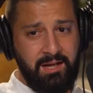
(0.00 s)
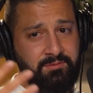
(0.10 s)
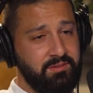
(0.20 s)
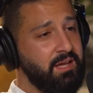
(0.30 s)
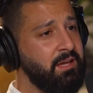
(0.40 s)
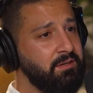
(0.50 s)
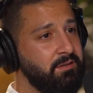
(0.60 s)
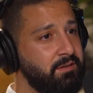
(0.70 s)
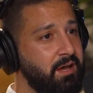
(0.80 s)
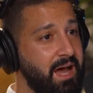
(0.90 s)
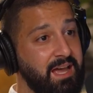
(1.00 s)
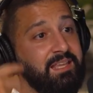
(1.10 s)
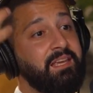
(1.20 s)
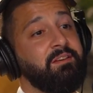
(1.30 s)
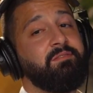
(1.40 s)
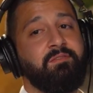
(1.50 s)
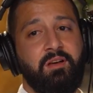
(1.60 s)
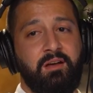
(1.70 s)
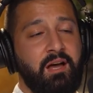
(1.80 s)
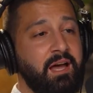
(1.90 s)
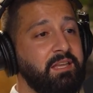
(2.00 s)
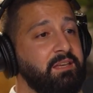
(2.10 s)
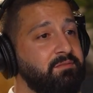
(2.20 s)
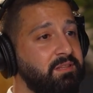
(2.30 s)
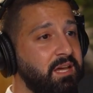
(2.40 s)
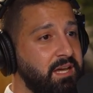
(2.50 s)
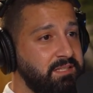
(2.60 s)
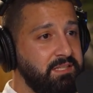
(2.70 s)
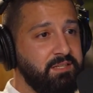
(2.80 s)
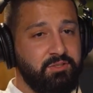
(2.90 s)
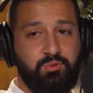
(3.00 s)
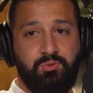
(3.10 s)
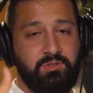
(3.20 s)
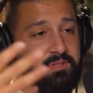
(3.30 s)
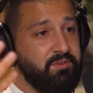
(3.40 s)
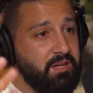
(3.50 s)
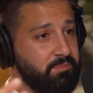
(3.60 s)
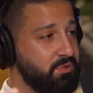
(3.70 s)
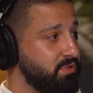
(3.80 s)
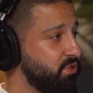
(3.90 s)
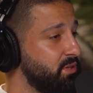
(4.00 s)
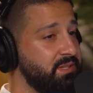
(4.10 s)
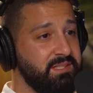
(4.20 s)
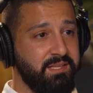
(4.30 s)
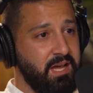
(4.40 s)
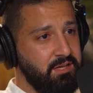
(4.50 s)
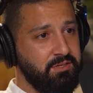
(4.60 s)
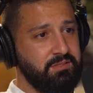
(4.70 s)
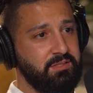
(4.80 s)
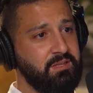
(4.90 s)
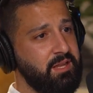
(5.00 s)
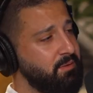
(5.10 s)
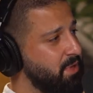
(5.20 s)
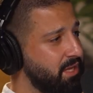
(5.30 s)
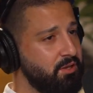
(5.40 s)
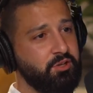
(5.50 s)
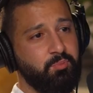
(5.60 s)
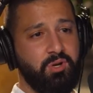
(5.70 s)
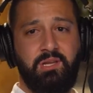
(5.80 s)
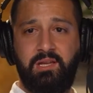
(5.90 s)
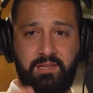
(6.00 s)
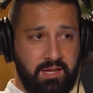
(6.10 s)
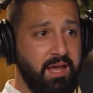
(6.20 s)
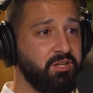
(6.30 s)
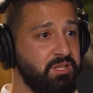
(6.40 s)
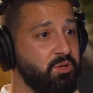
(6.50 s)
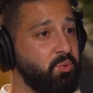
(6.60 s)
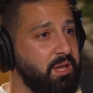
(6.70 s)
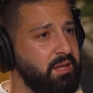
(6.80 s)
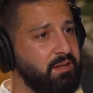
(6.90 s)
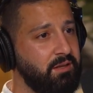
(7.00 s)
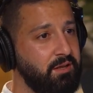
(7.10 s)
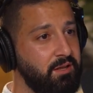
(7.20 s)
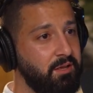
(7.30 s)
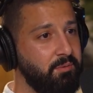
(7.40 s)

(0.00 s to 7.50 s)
After that, I give the idea to the developers, to the designers, and they make it look pretty and they actually create it.